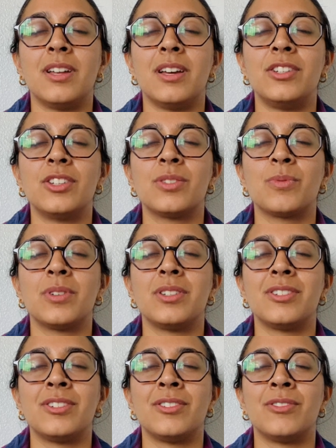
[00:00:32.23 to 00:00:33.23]
I just want
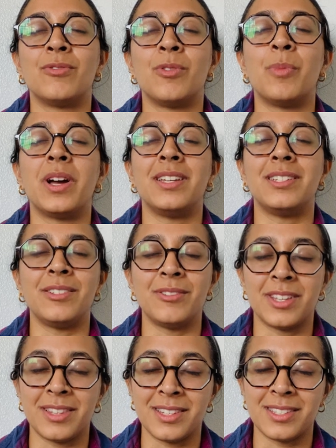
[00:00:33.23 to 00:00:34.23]
to remind you
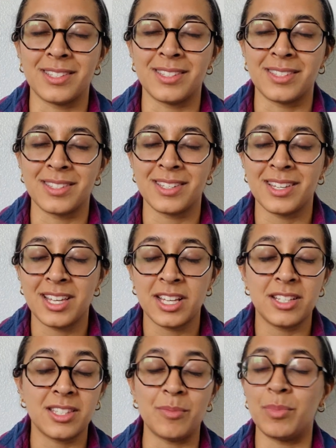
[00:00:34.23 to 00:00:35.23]
that this is
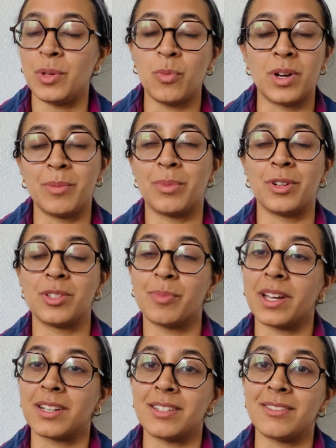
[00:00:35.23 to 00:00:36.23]
simply one
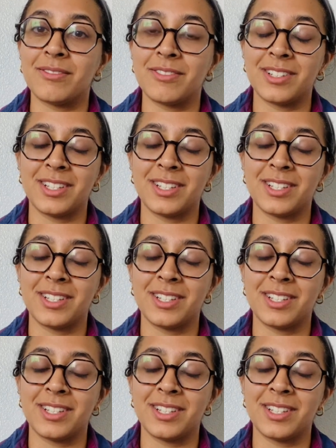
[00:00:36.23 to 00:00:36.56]
perspective,